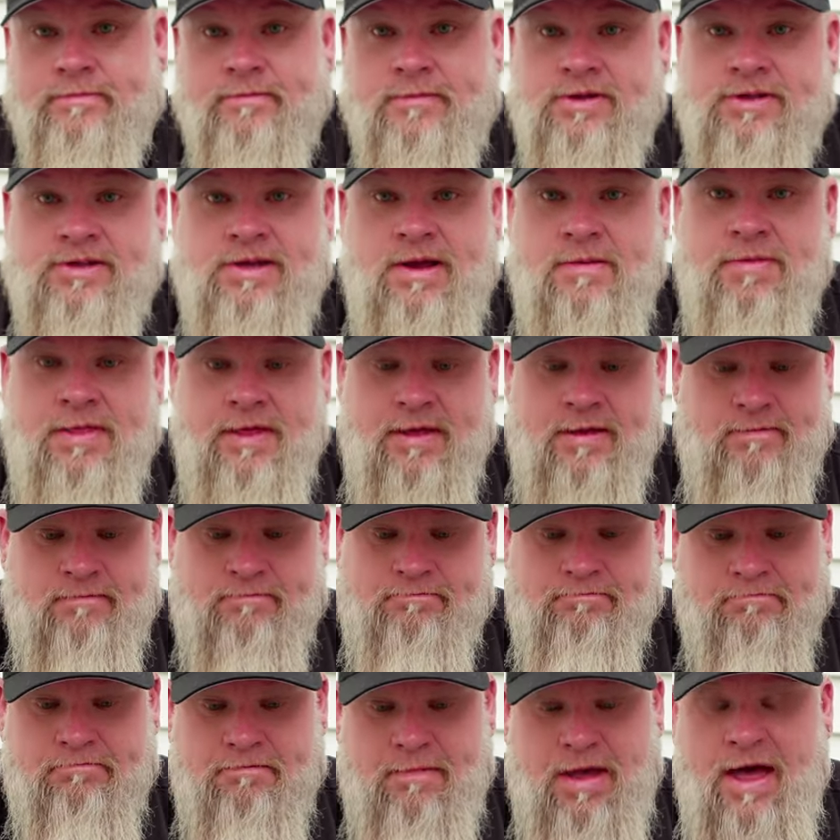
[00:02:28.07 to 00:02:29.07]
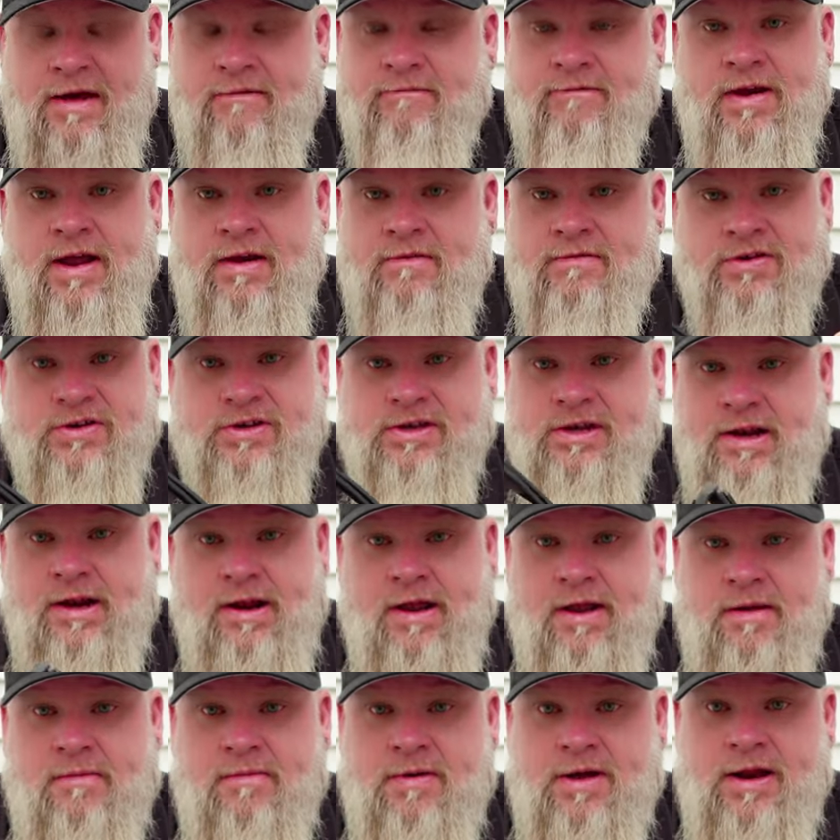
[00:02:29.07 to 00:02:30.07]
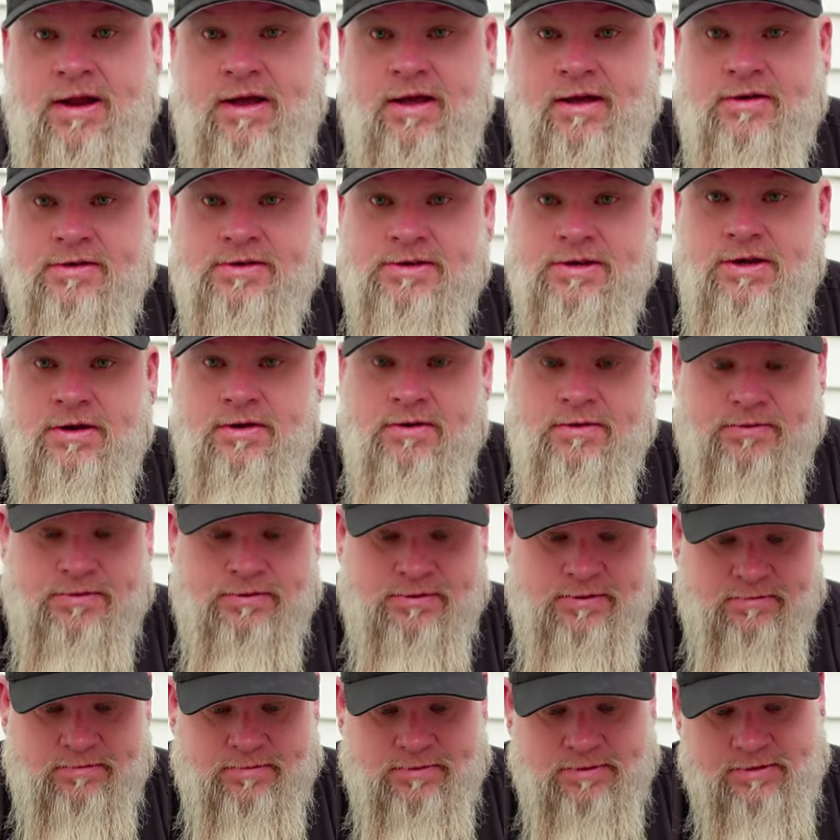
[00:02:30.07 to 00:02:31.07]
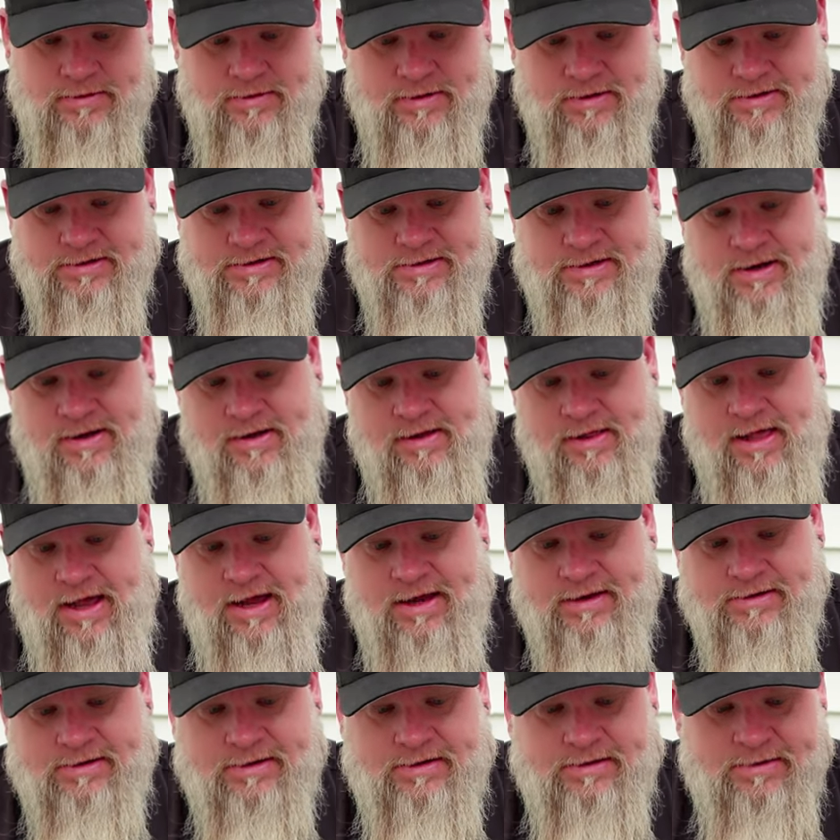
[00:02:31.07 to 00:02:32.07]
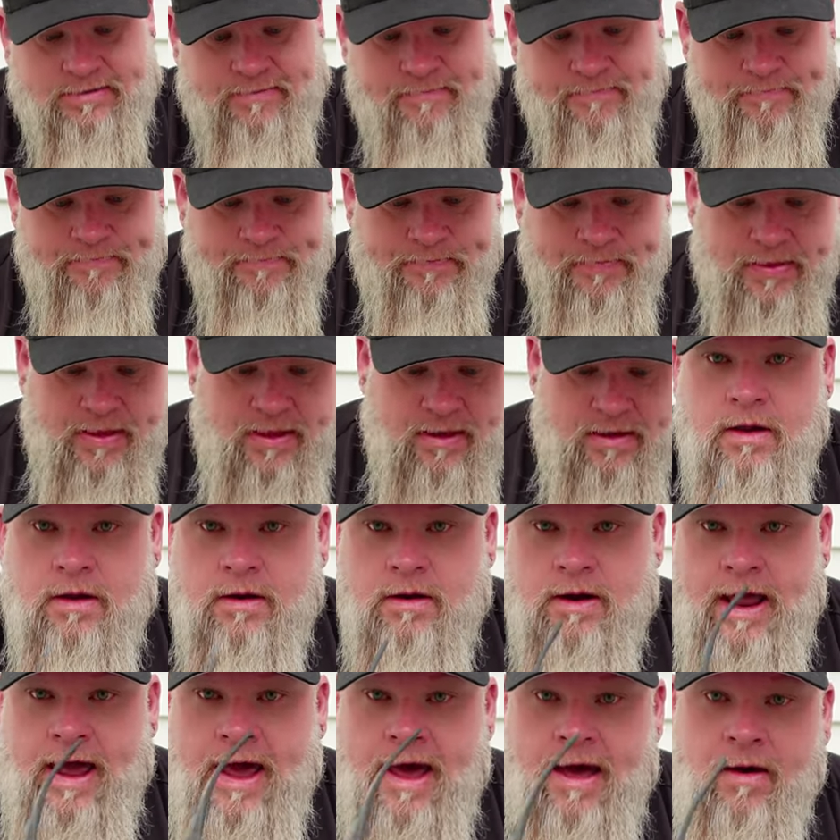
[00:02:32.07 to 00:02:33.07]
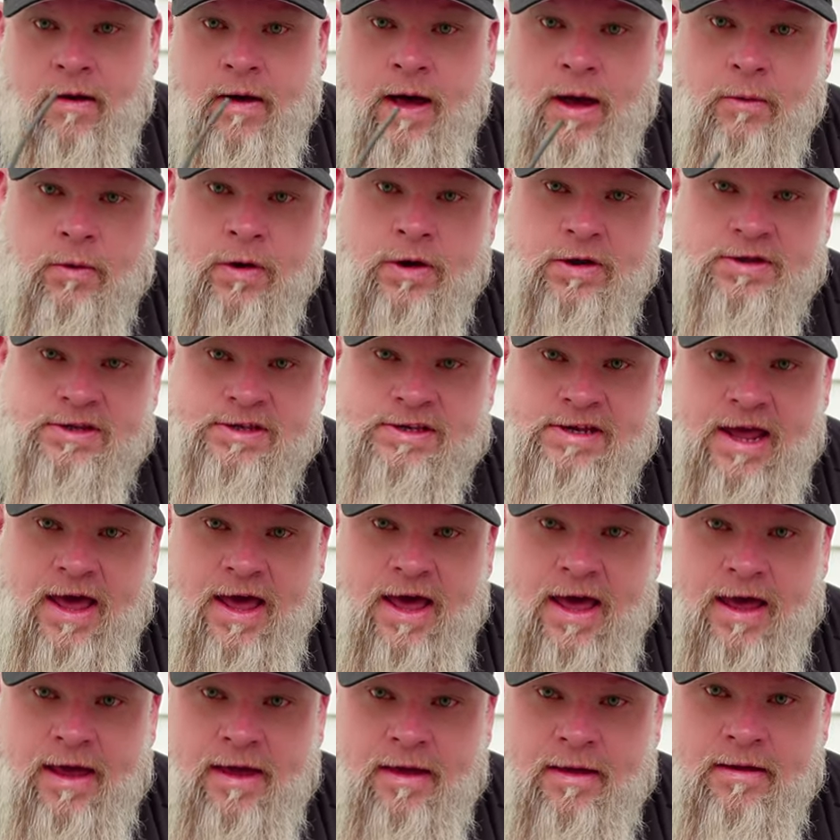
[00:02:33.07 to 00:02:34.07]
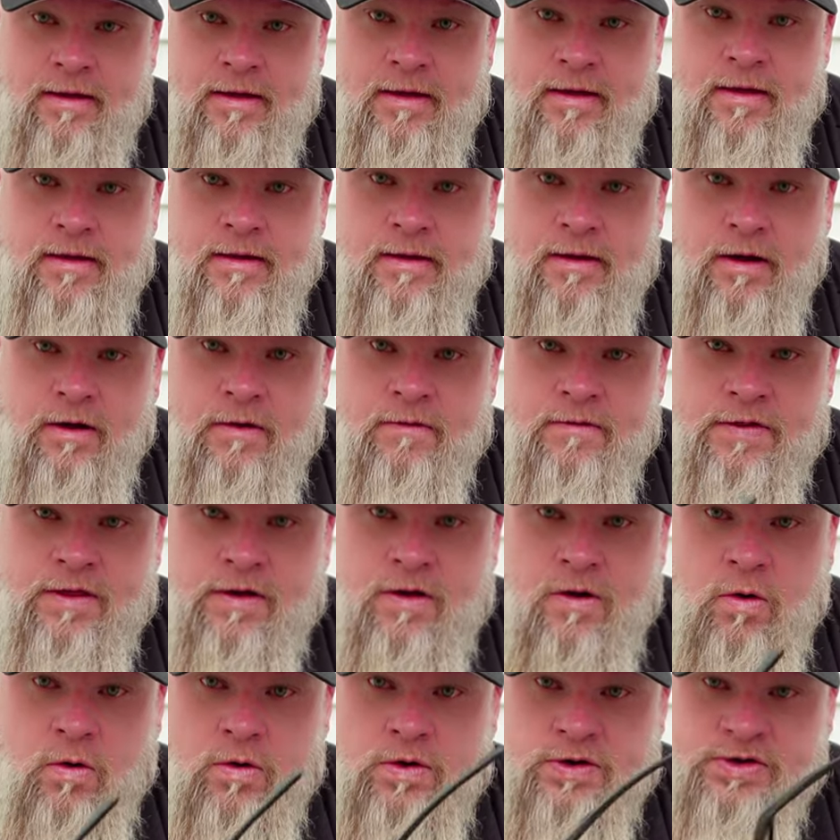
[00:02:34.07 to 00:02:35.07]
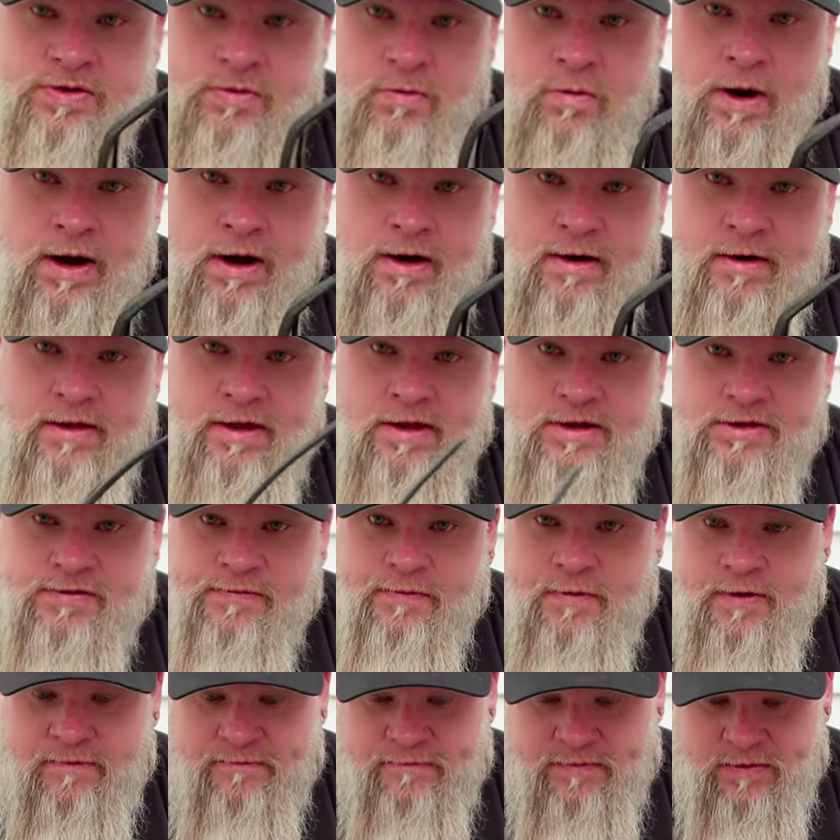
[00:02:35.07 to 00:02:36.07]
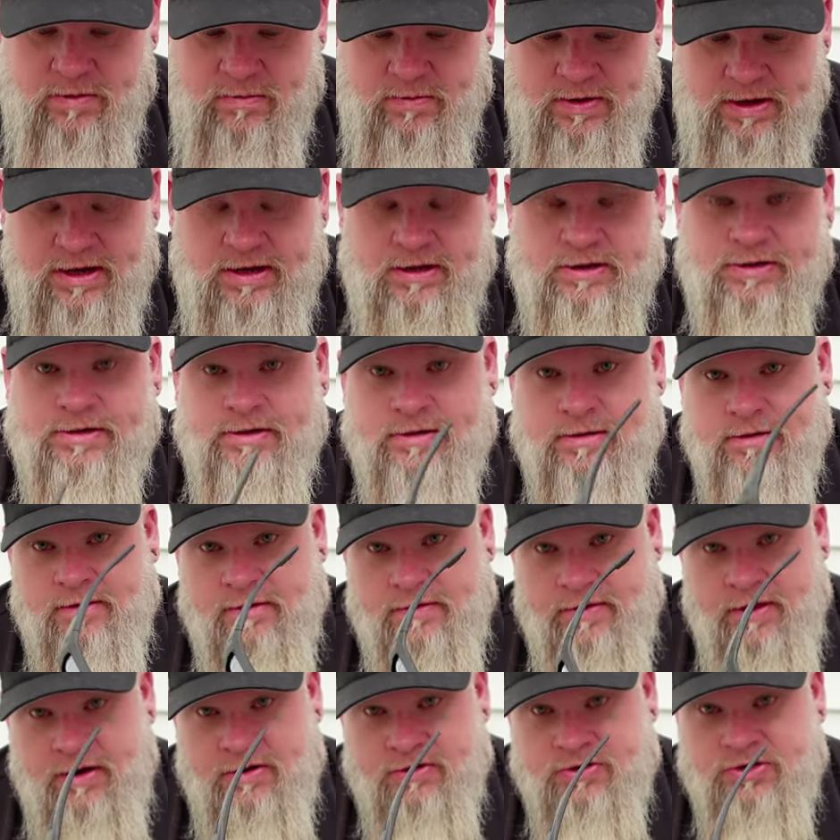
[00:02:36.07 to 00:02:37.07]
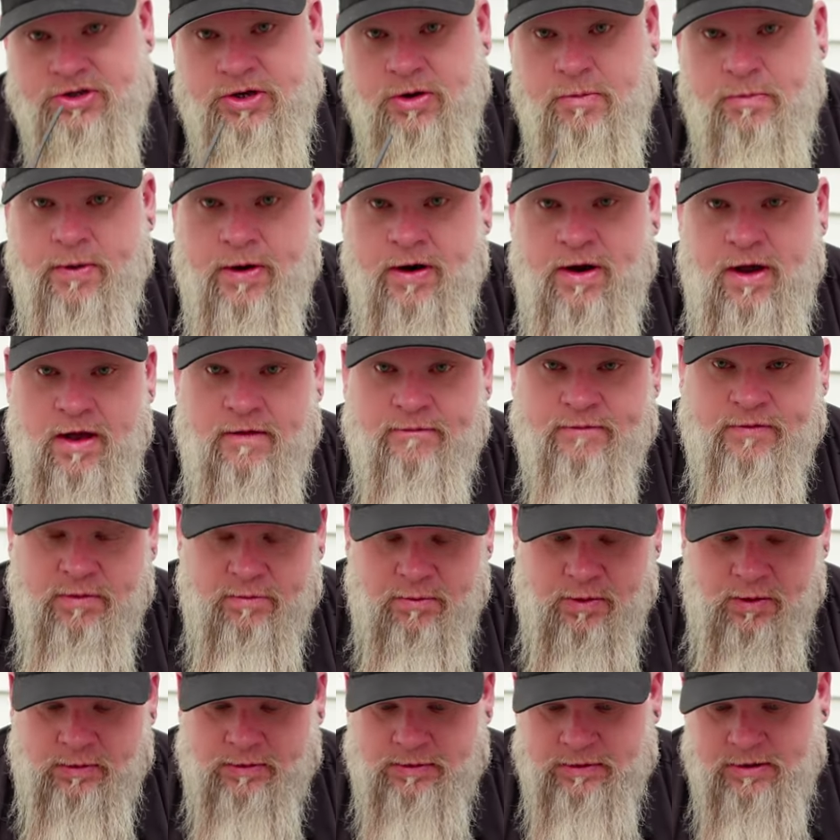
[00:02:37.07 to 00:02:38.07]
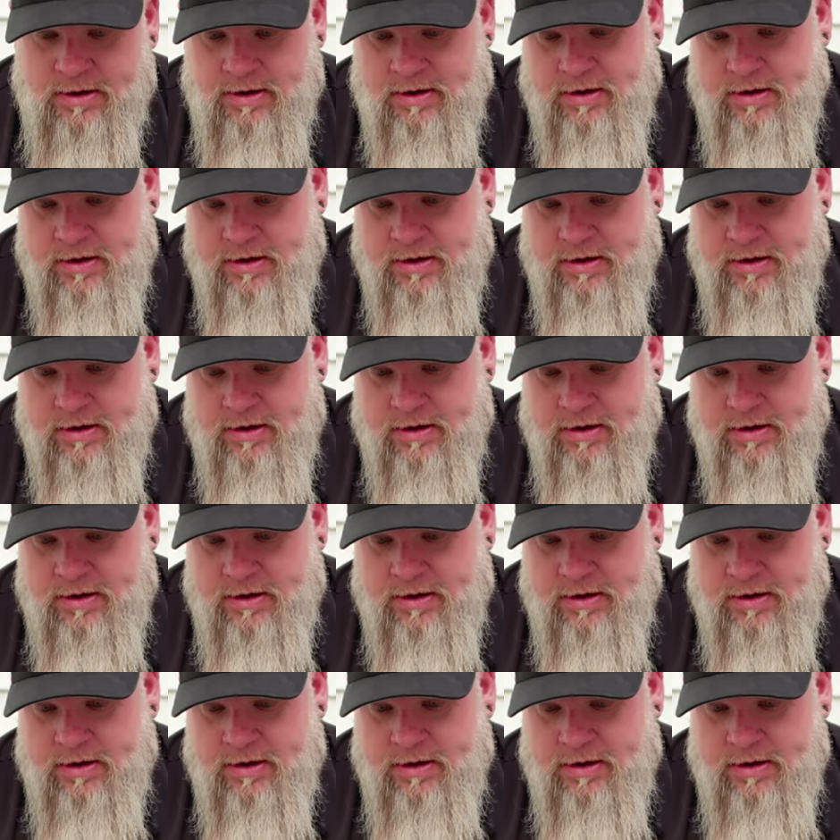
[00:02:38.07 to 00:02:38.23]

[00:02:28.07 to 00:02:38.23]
Something I've never seen anybody else use on sunglasses. Now, I will say, over the course of wearing these for a few weeks, they're super comfortable.